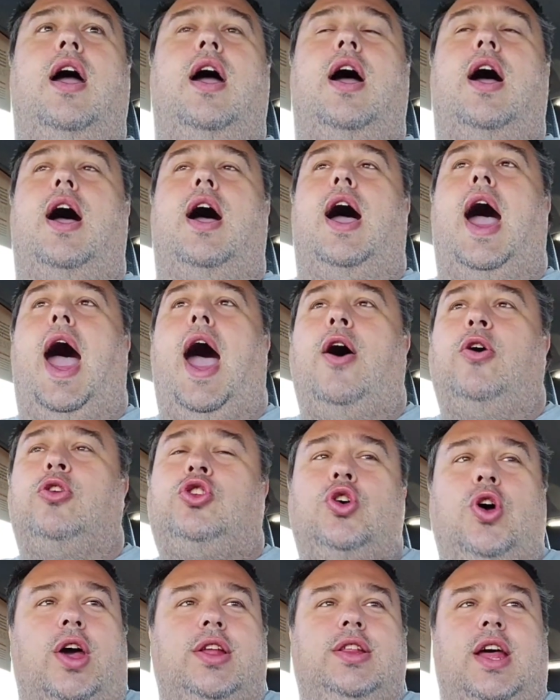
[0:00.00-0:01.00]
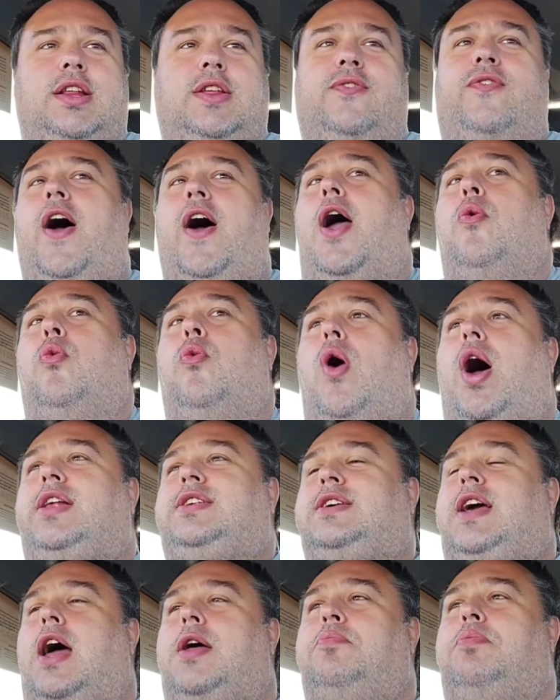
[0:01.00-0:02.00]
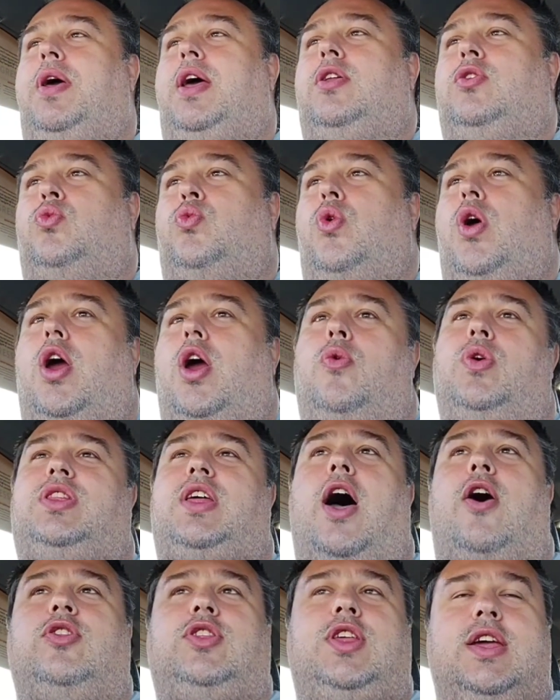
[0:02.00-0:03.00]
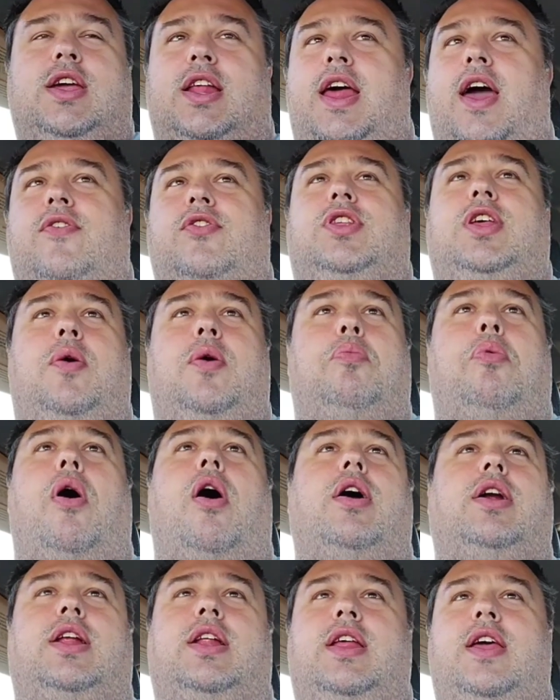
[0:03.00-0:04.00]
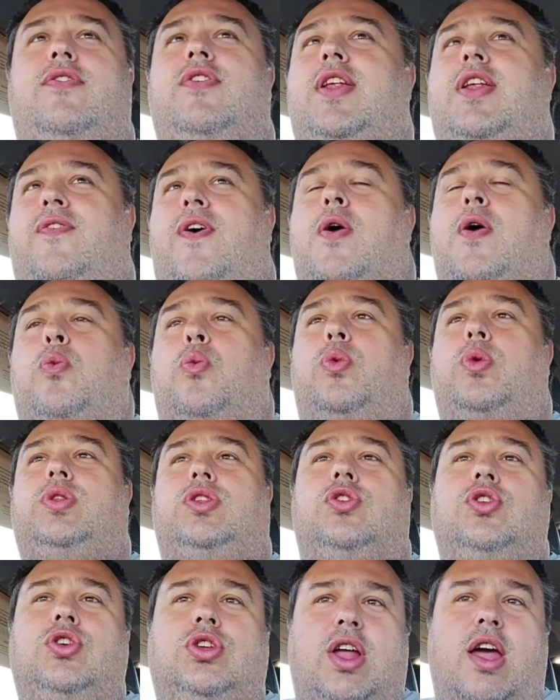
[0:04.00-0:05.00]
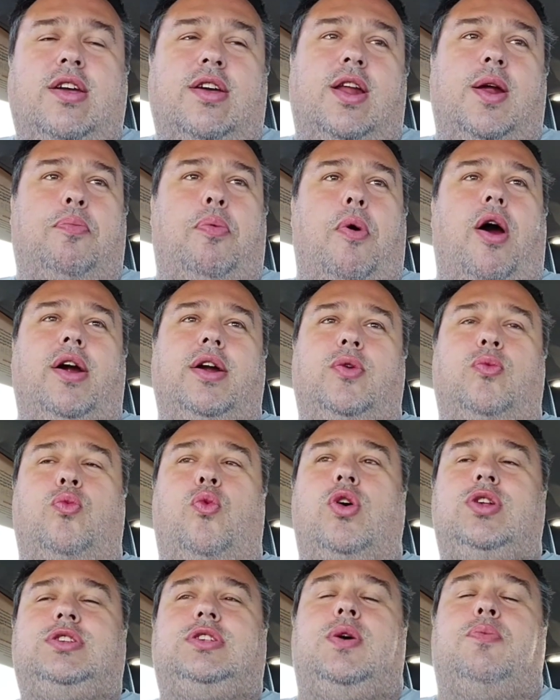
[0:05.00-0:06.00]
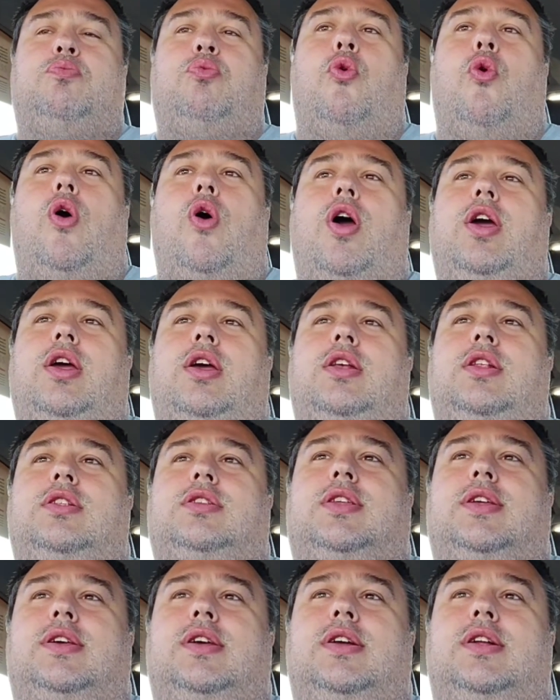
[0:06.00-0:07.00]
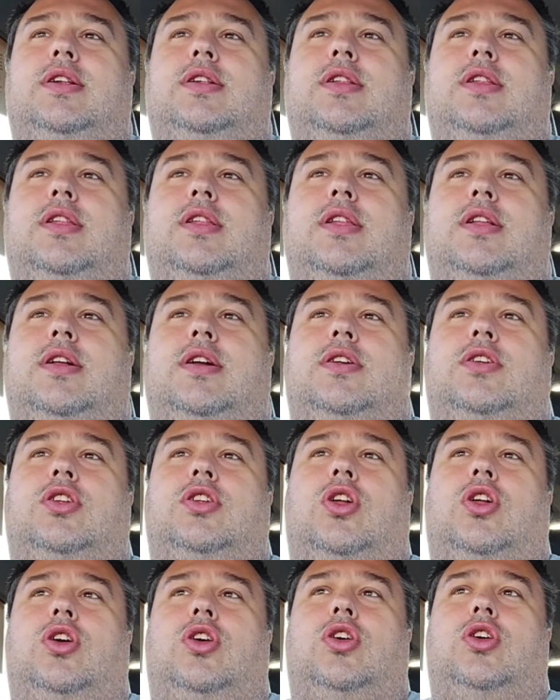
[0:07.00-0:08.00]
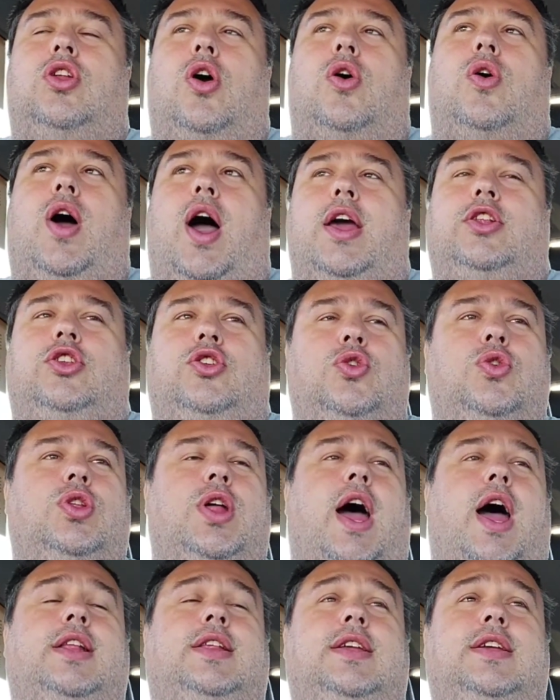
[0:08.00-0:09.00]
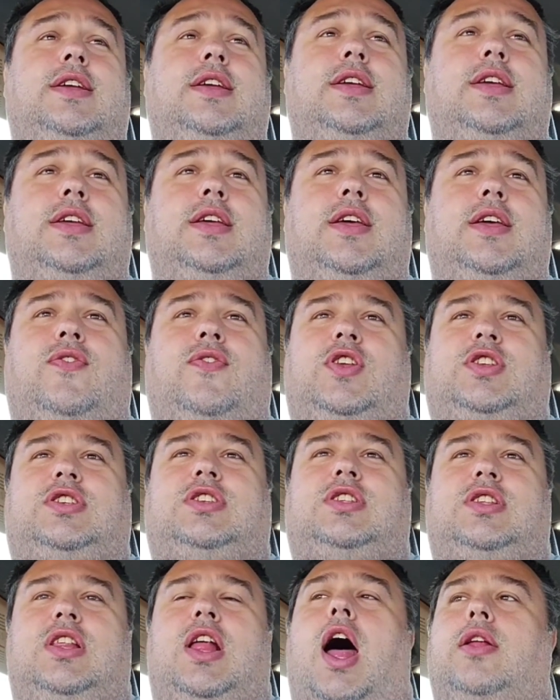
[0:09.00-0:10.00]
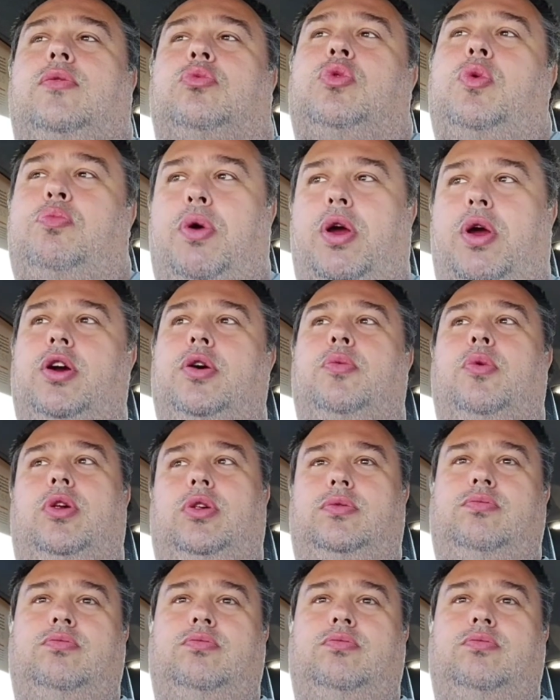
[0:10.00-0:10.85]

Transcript: How to identify what's got bent where without taking everything apart? And even if I did take it apart, what's the point? I do that if it's not repairable.